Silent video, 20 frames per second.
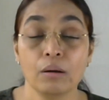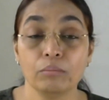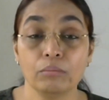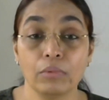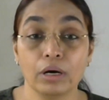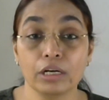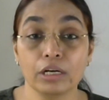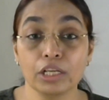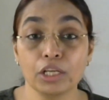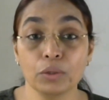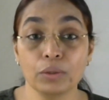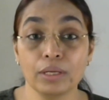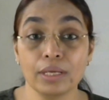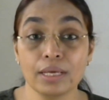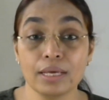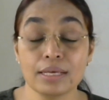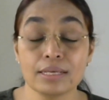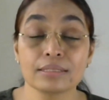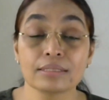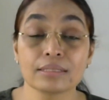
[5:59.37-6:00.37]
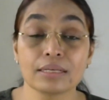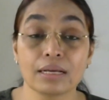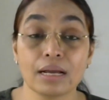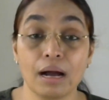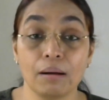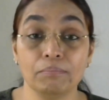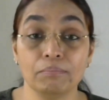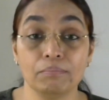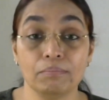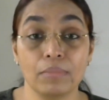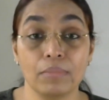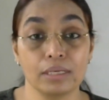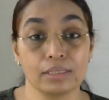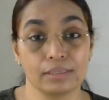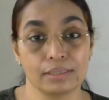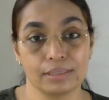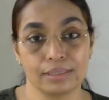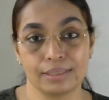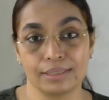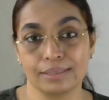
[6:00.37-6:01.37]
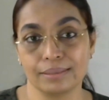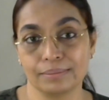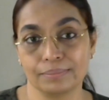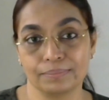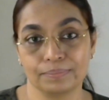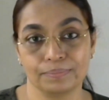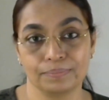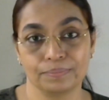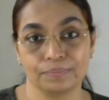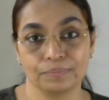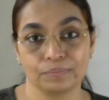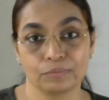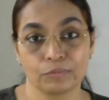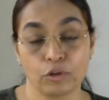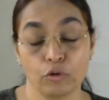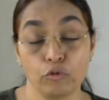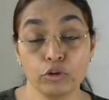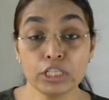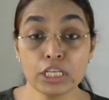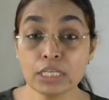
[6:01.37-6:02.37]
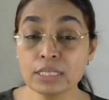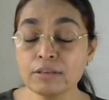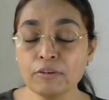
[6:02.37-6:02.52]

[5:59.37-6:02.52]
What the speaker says: Mercury is combust, which is